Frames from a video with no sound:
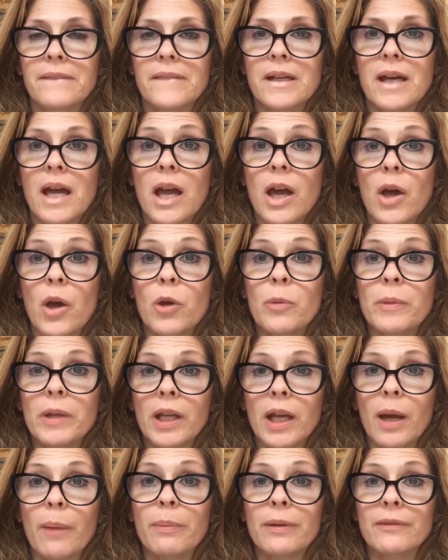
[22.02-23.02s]
I go home in a
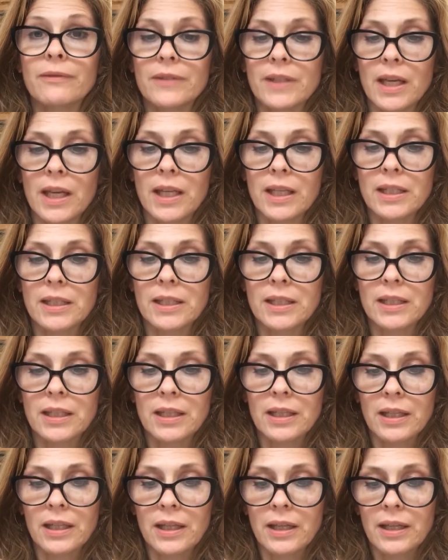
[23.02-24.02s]
couple of days
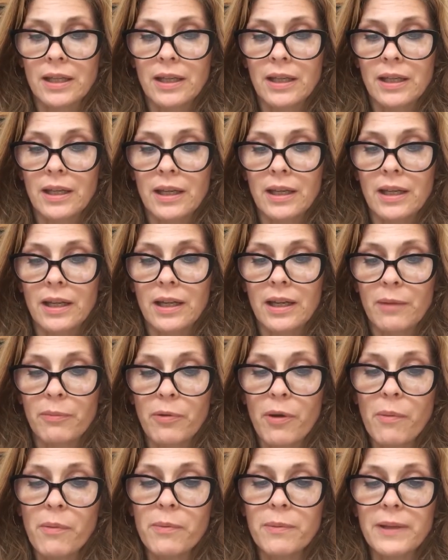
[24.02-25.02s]
and I
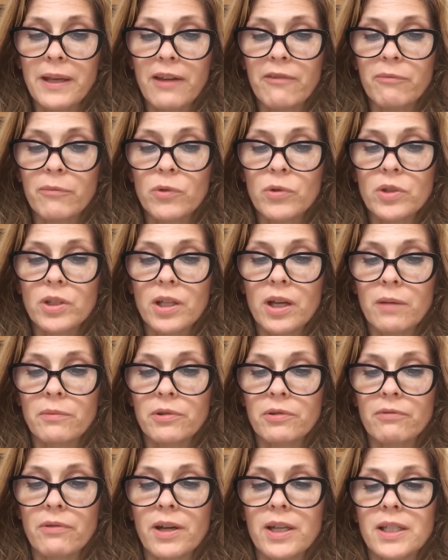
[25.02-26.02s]
probably have more time
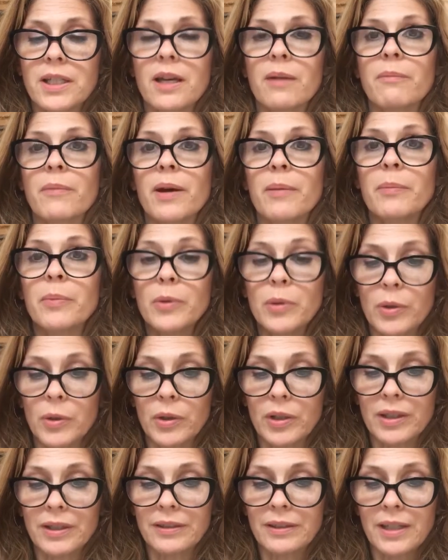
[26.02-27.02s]
to write up my
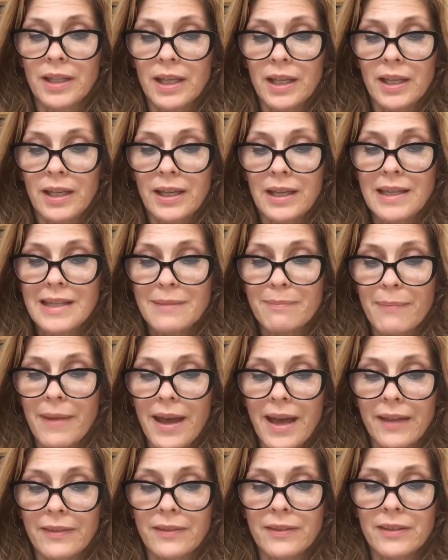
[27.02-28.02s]
book, and it's
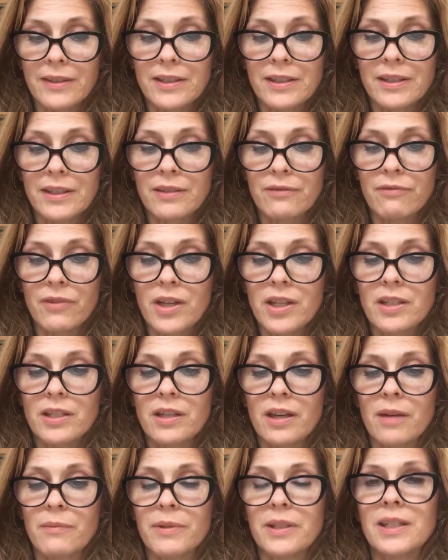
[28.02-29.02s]
mad that this is the first
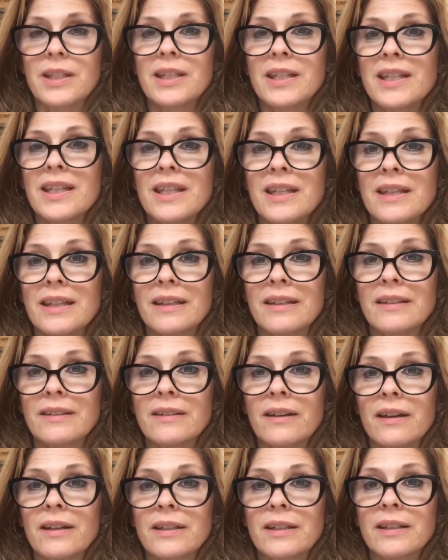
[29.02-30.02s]
time in years
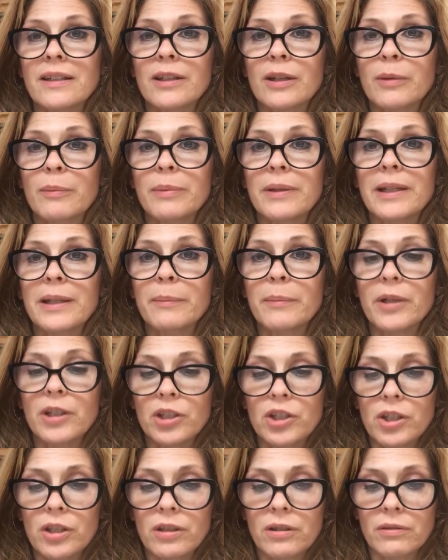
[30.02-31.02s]
that I didn't complete my
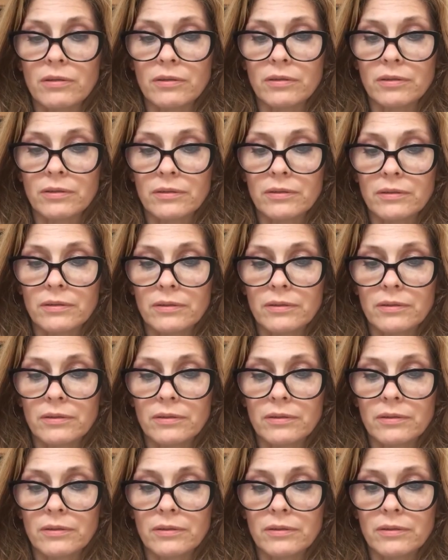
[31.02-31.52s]
journal.